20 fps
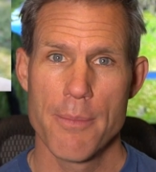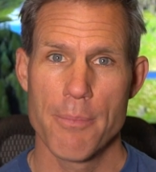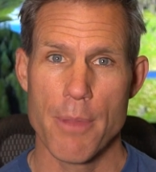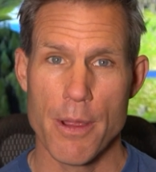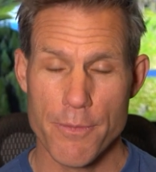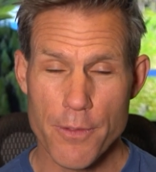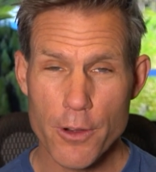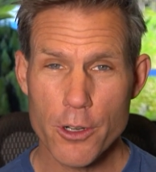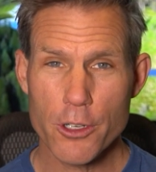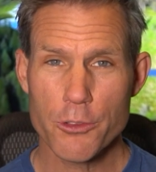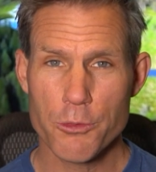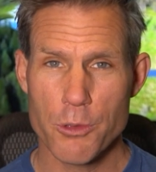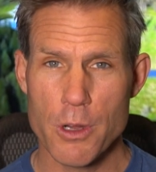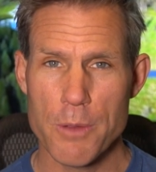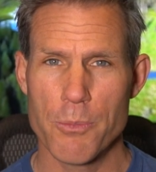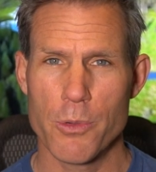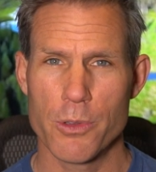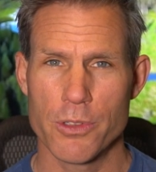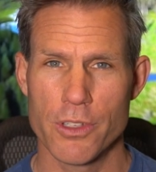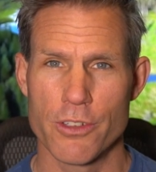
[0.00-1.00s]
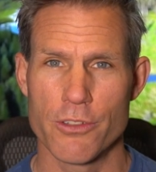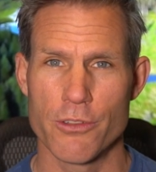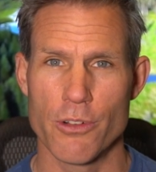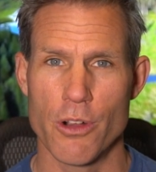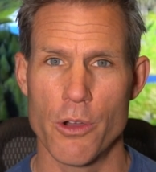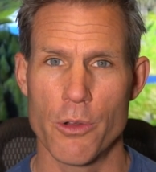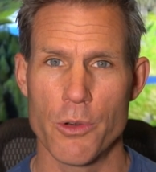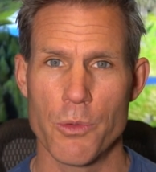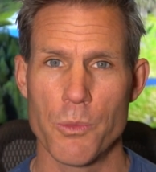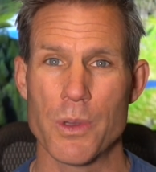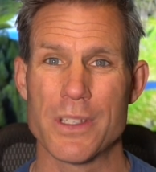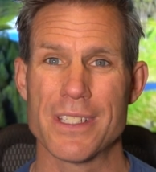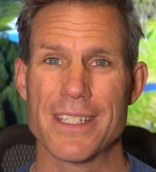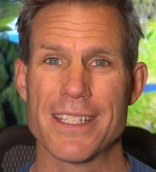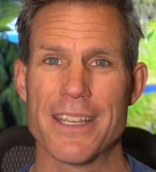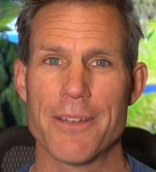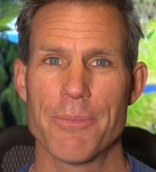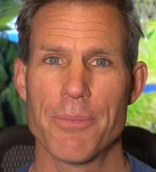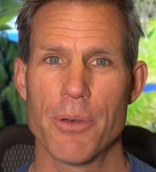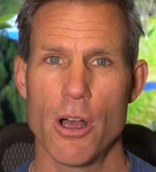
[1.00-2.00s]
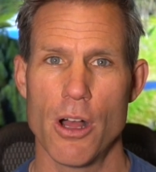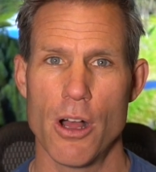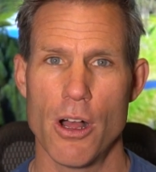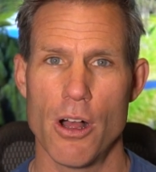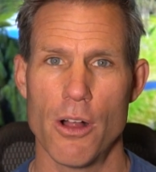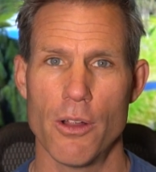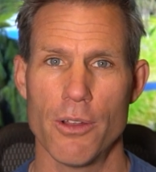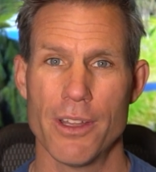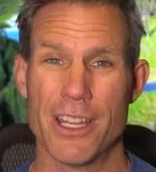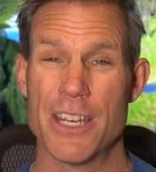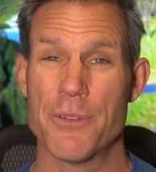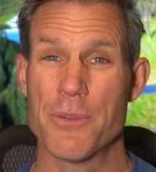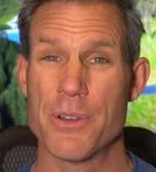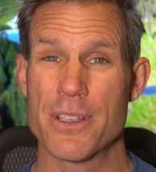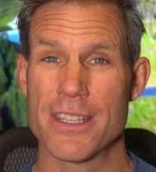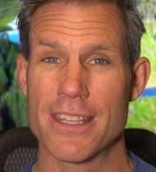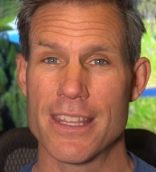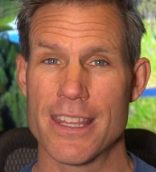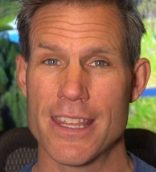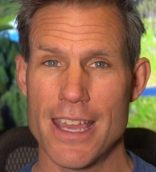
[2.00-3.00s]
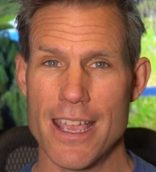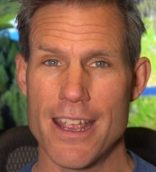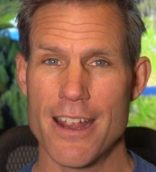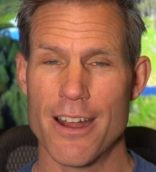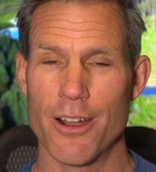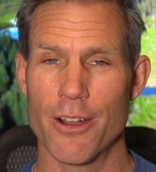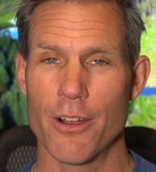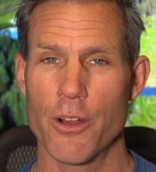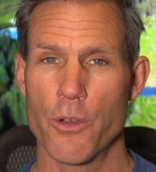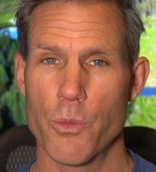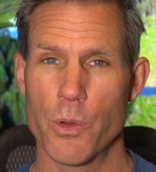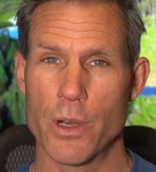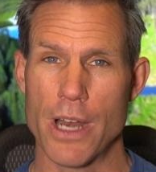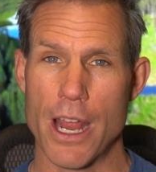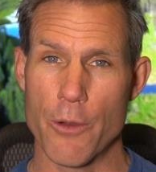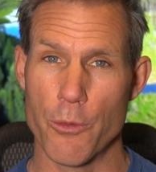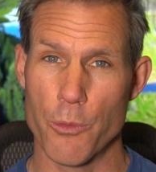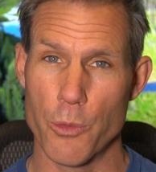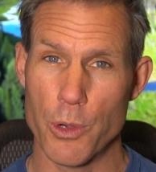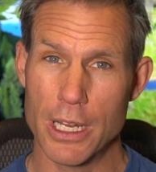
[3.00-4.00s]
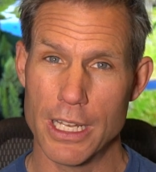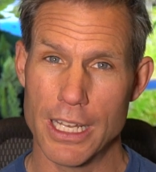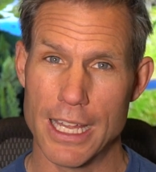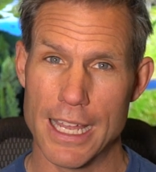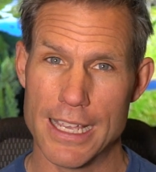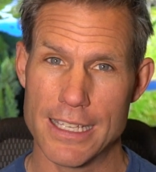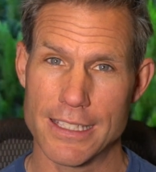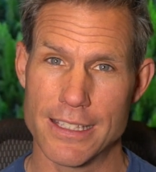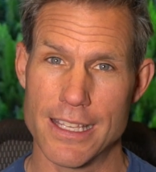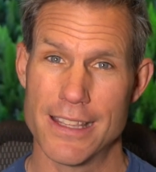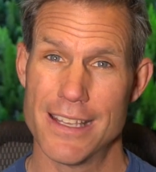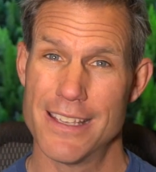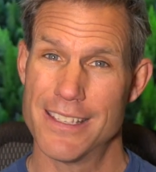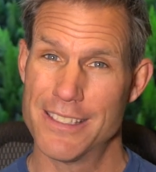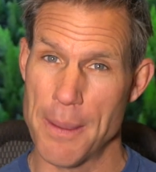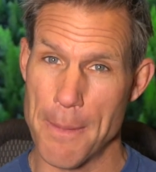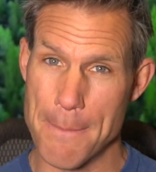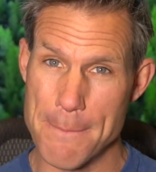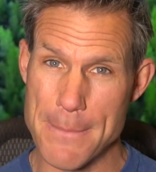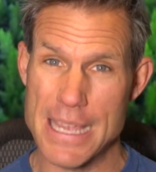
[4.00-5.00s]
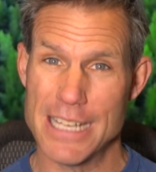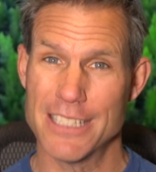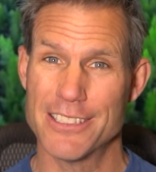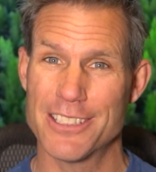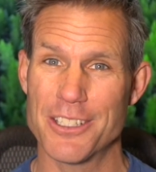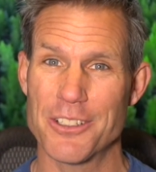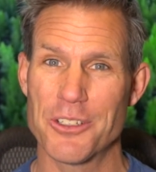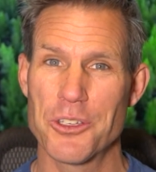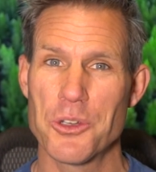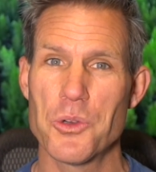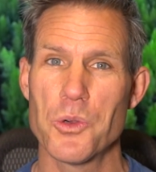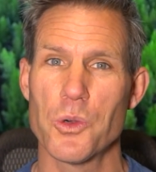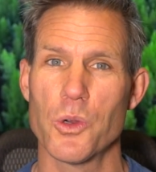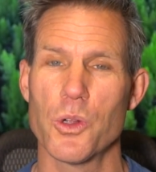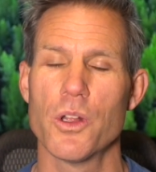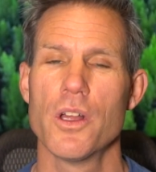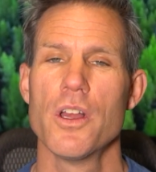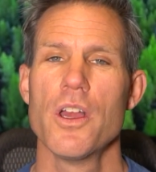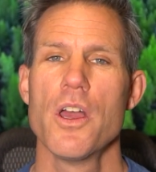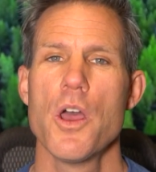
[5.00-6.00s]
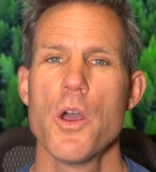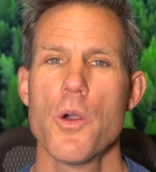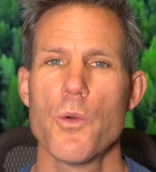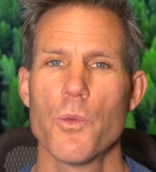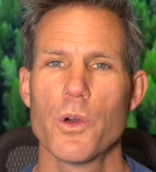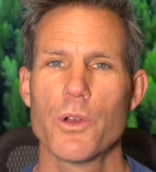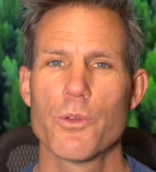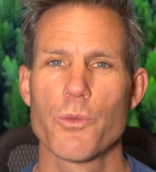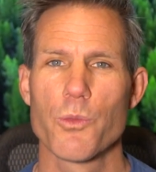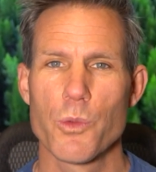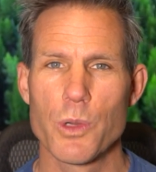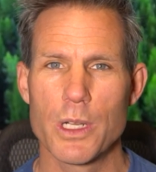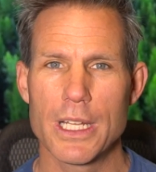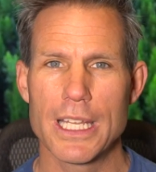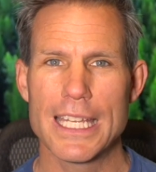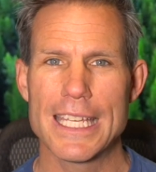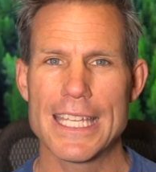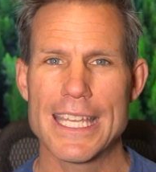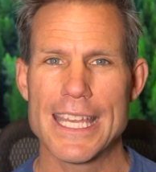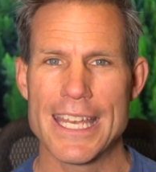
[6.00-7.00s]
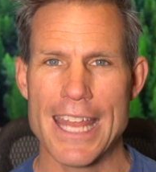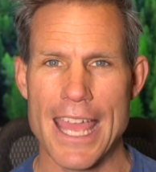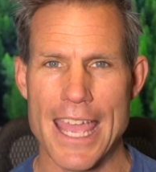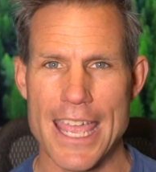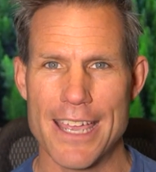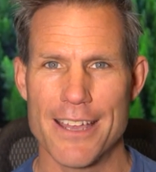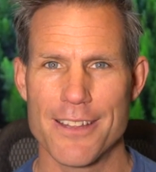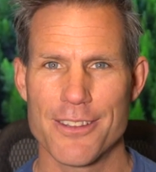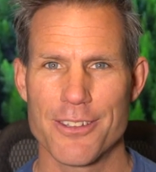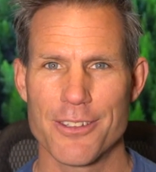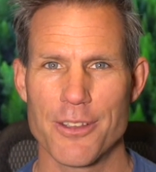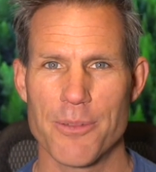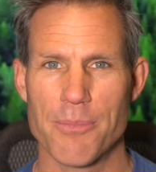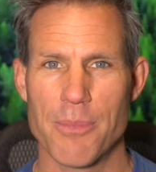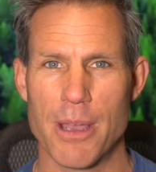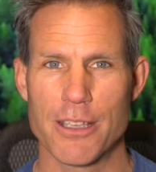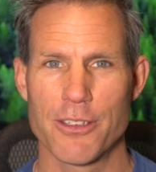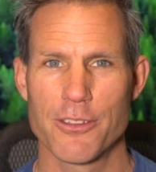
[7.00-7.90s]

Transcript: My first trip with a drone was in Nepal, and it was there when I realized that this amazing tool would really enhance my